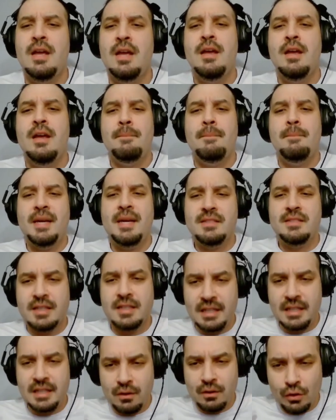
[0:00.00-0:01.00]
basically
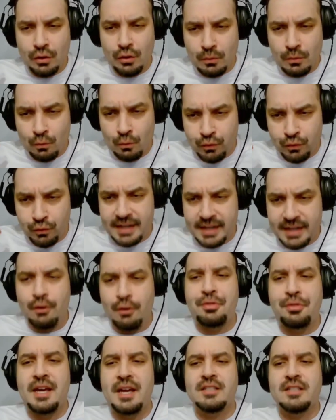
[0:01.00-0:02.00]
reel
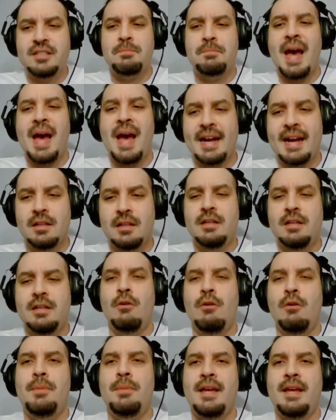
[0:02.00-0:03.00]
things back a little
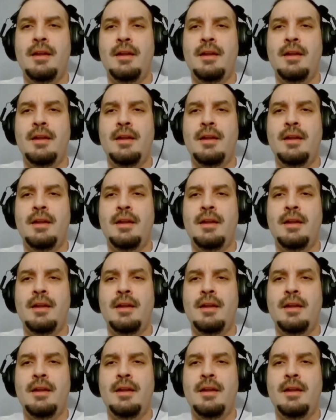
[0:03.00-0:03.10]
bit